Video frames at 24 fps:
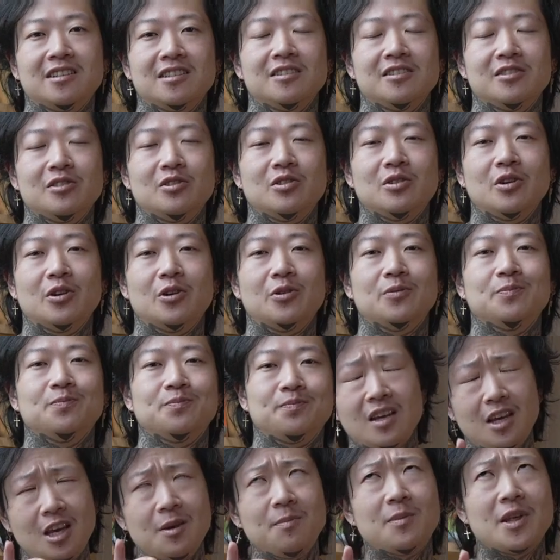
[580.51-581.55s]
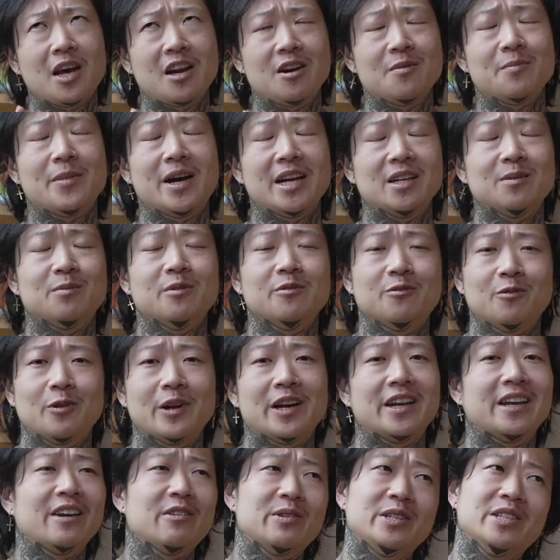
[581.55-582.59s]
So keep that in mind before I
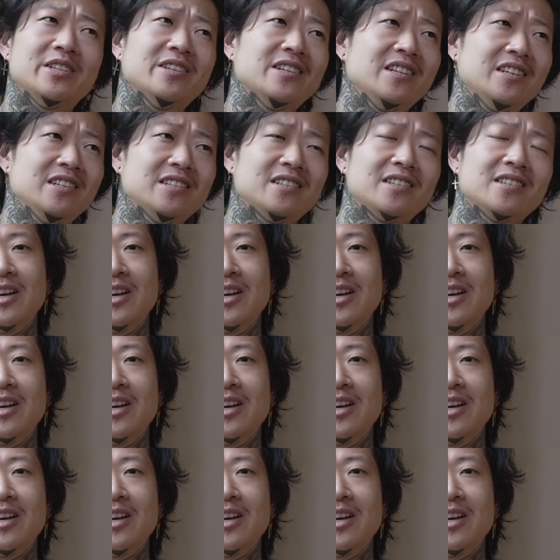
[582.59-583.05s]
go into these